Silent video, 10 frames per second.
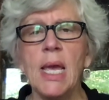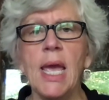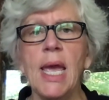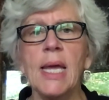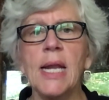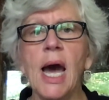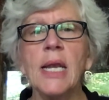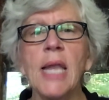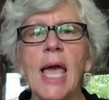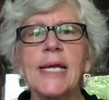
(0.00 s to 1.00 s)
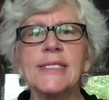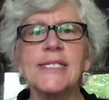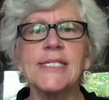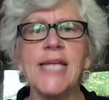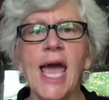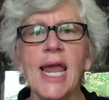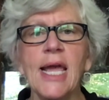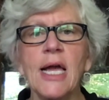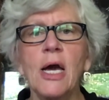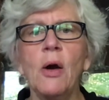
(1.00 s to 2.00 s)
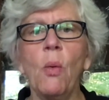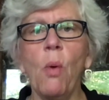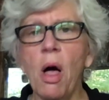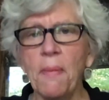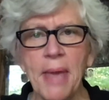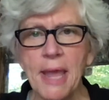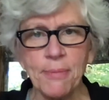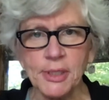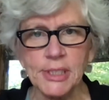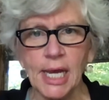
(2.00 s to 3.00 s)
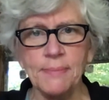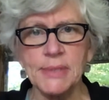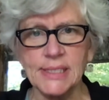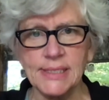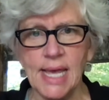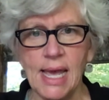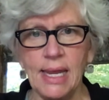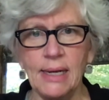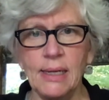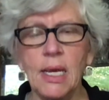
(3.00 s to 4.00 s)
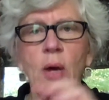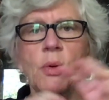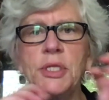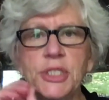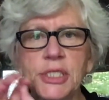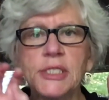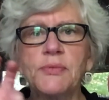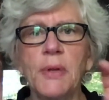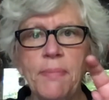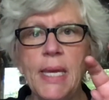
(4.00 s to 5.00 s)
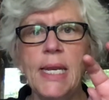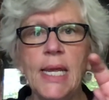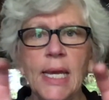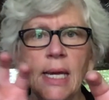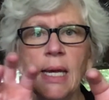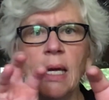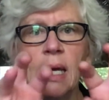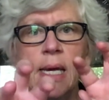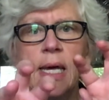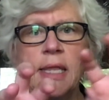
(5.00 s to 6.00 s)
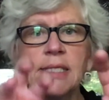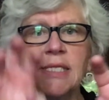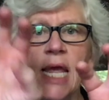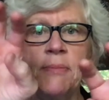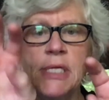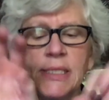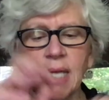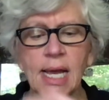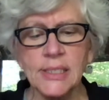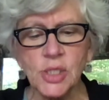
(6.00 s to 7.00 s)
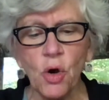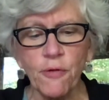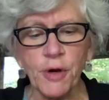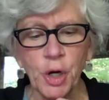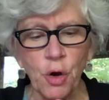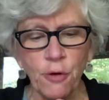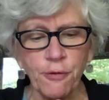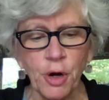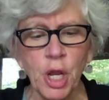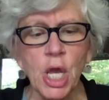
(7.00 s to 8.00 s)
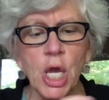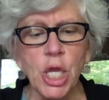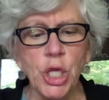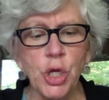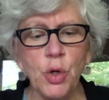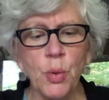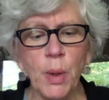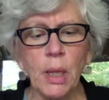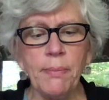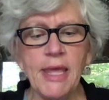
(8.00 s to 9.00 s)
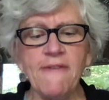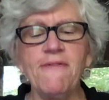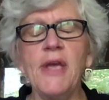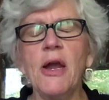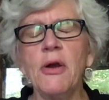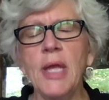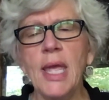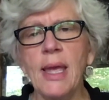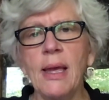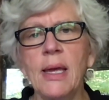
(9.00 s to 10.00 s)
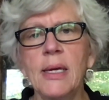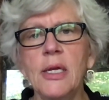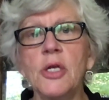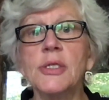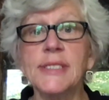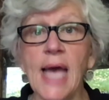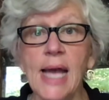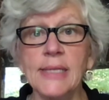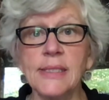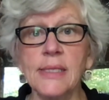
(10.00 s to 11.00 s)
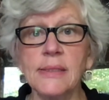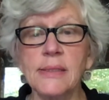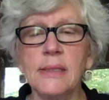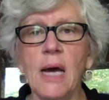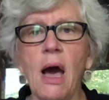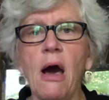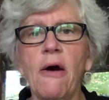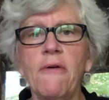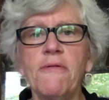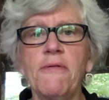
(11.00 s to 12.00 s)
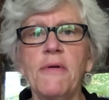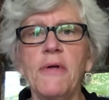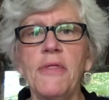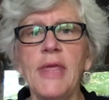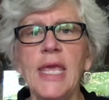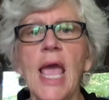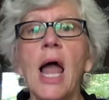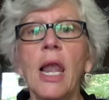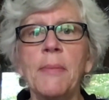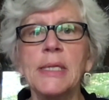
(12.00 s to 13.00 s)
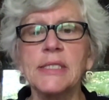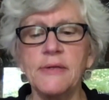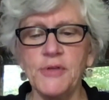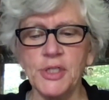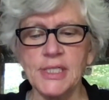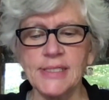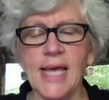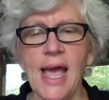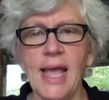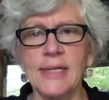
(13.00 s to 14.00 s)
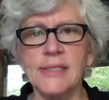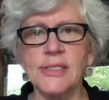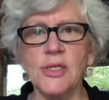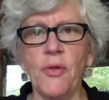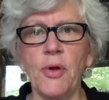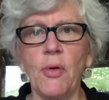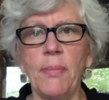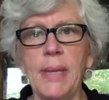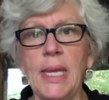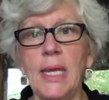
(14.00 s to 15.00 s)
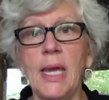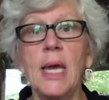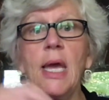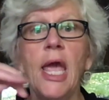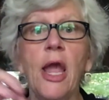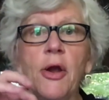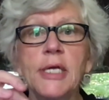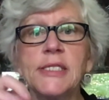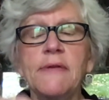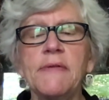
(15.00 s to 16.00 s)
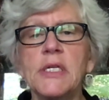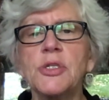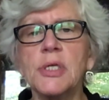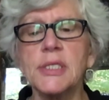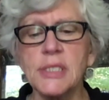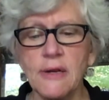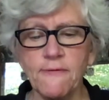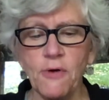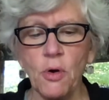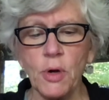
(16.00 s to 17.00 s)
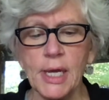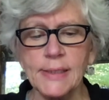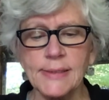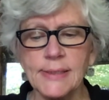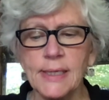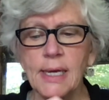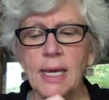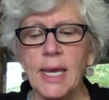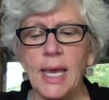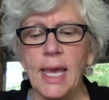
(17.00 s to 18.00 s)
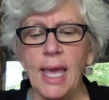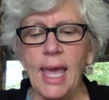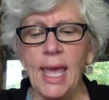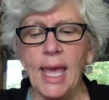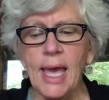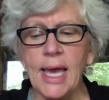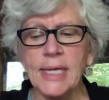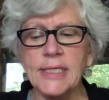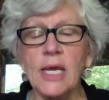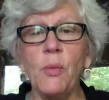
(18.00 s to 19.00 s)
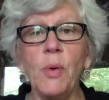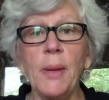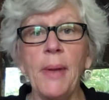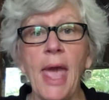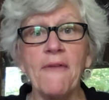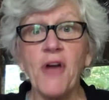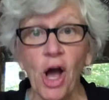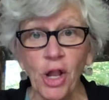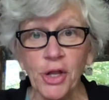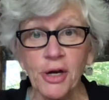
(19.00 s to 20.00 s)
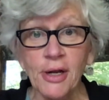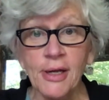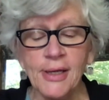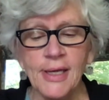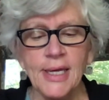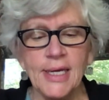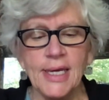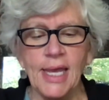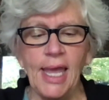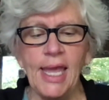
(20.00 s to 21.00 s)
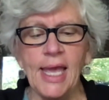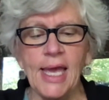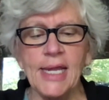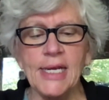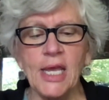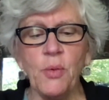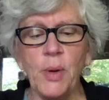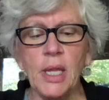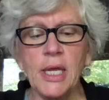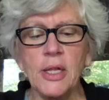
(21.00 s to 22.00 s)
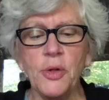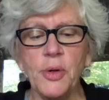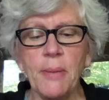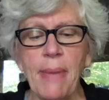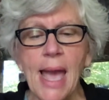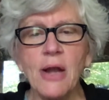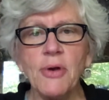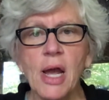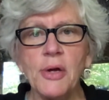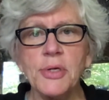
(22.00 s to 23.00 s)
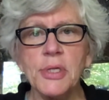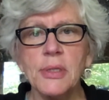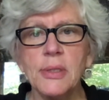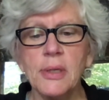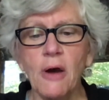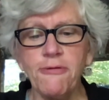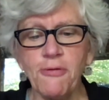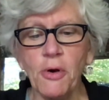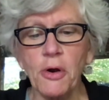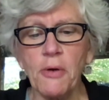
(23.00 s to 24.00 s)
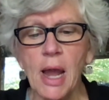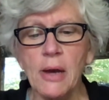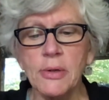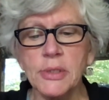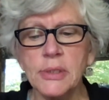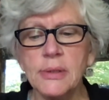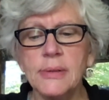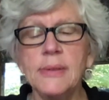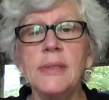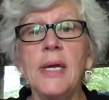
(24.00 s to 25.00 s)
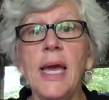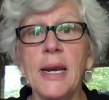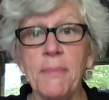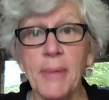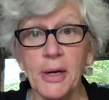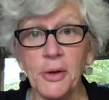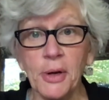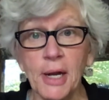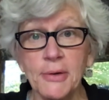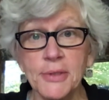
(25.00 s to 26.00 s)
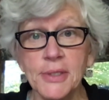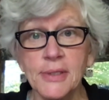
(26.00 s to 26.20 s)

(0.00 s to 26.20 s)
And unlike a static wallpaper type design with just repeating the same designs over and over, you will be varying your sizes of the elements of your design. So there will be areas of interest and focus. And it will have color, and it will include a background, a foreground, and a middle ground.